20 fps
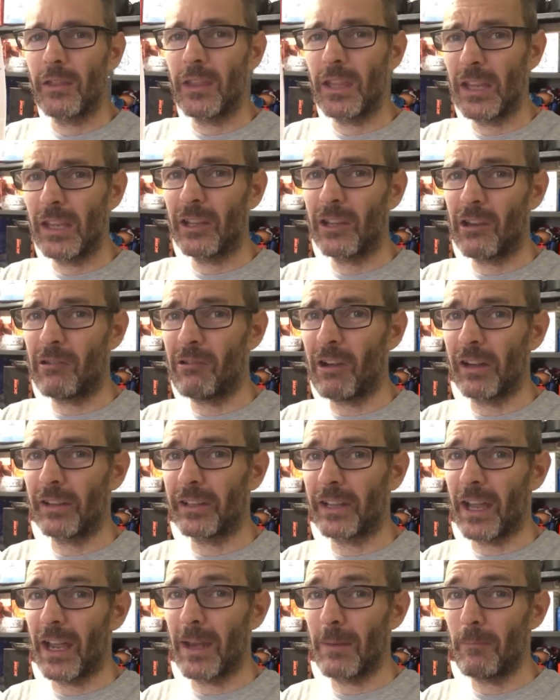the
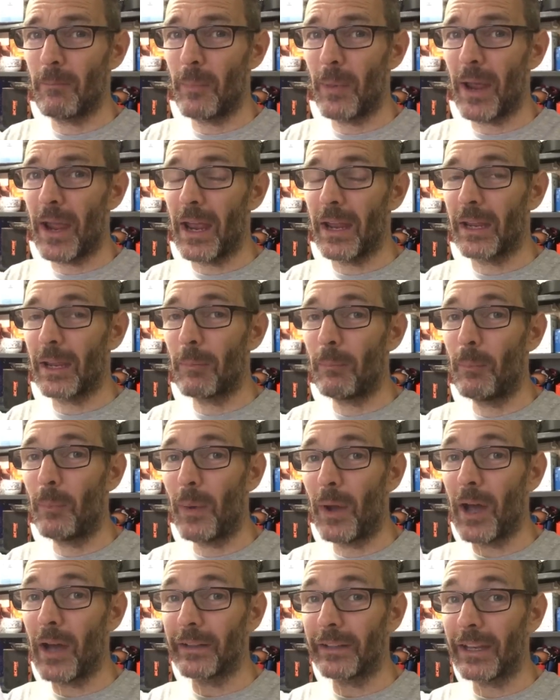incorrect game back.
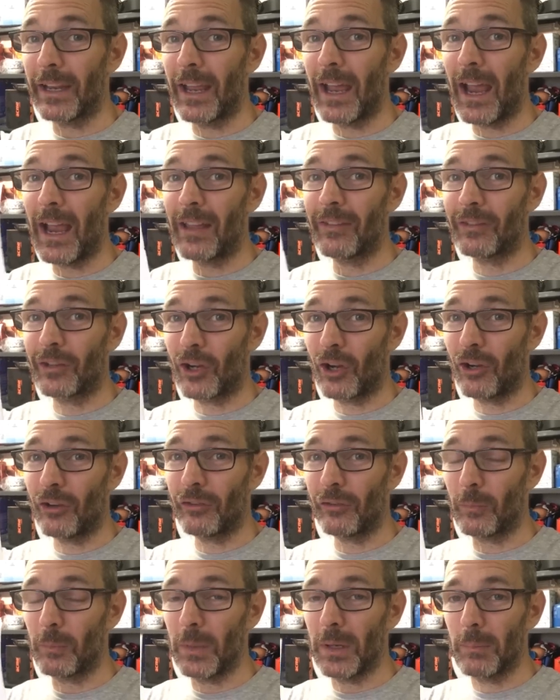But it has
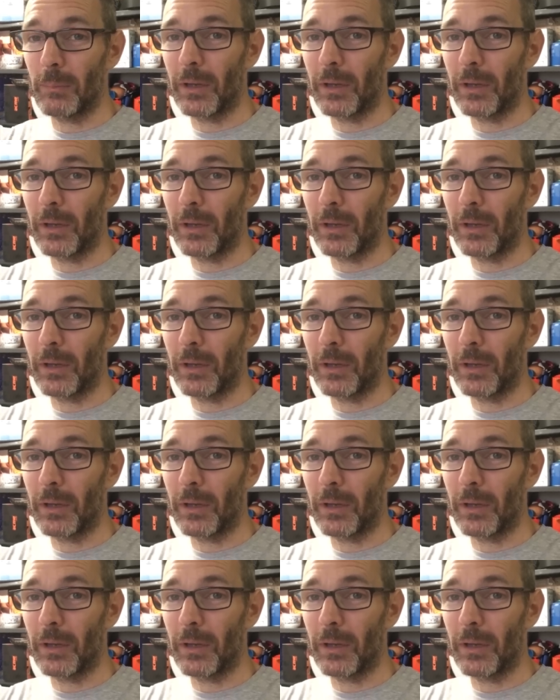cost me,